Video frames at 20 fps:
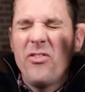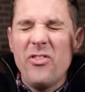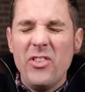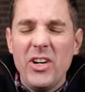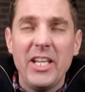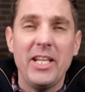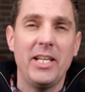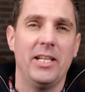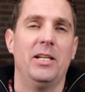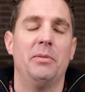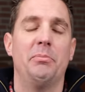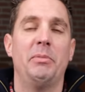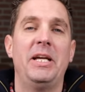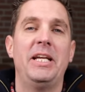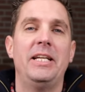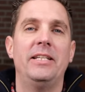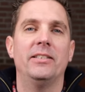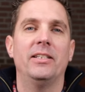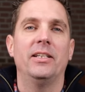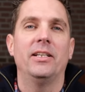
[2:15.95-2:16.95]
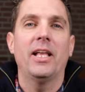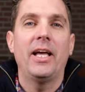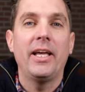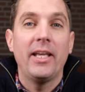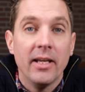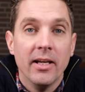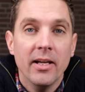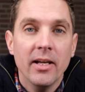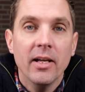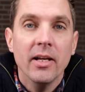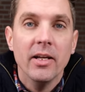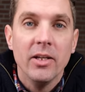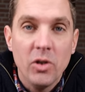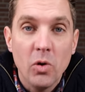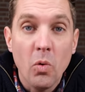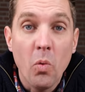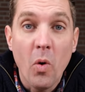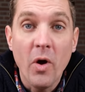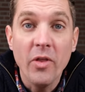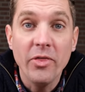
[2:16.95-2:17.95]
freaking amazing, like
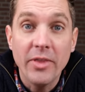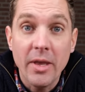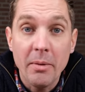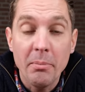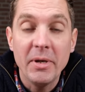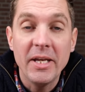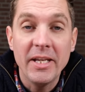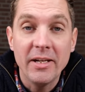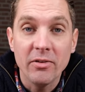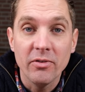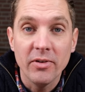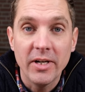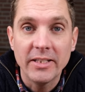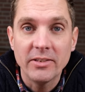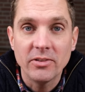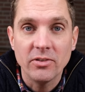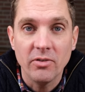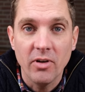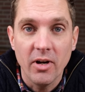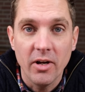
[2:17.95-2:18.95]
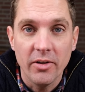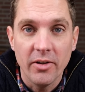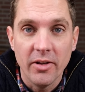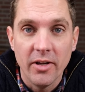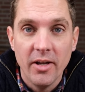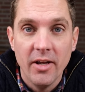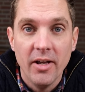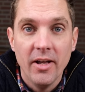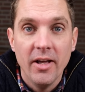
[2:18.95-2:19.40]
you want them in a restaurant.